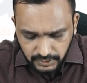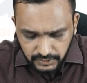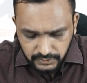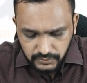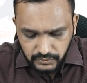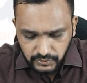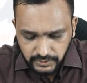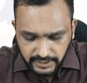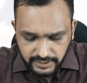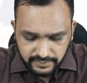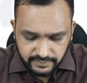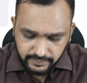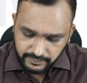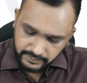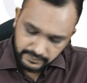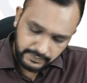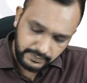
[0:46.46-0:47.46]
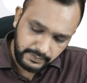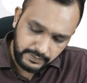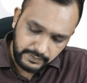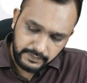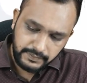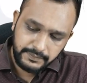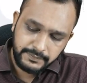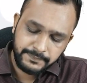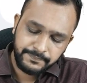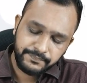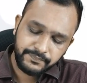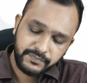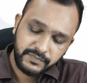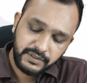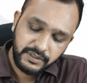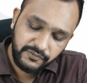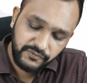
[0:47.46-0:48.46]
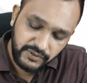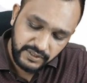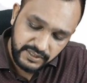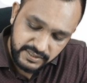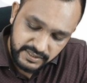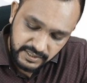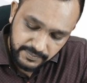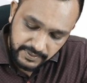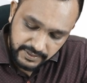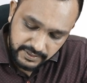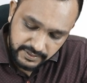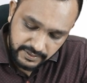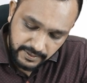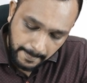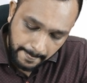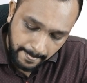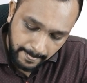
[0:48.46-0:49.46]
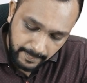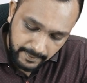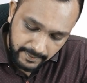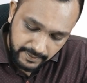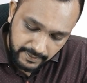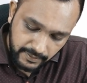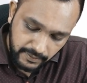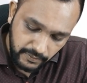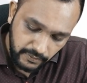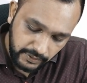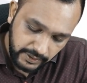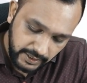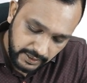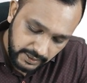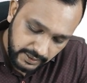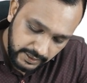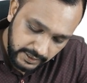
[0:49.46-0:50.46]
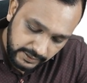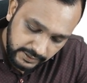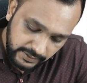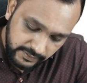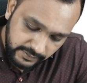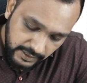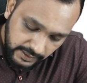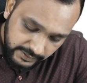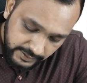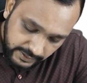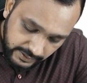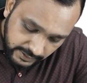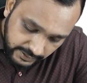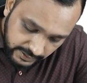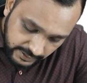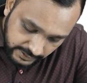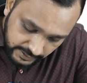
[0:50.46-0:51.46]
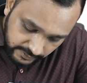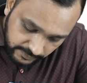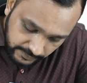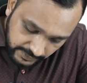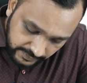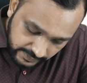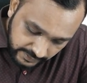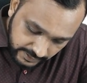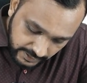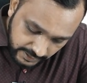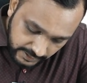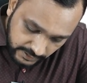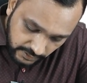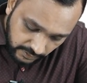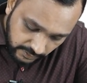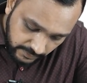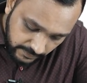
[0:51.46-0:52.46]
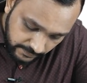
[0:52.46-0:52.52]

So guys, the first image, okay, it is nothing, it is basically your